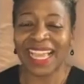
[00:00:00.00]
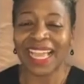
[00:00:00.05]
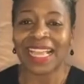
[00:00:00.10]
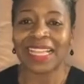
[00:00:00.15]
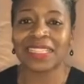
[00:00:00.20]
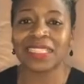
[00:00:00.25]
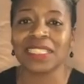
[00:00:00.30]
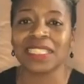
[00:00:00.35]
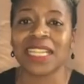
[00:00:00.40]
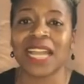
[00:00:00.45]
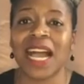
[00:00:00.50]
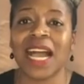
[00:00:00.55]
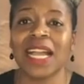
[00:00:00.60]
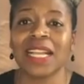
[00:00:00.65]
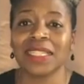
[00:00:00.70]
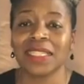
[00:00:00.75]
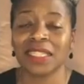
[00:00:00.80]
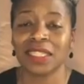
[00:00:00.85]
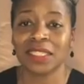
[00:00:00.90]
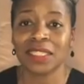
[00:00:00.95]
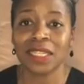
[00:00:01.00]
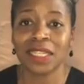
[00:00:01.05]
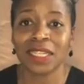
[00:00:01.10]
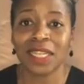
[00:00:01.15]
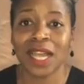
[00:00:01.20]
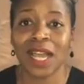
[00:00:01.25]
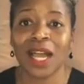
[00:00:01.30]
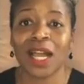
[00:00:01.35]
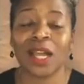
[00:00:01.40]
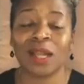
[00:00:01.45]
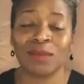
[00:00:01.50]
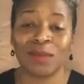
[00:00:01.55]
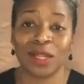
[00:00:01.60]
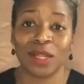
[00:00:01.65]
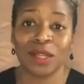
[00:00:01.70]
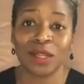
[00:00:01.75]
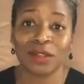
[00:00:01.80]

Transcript: It's got to come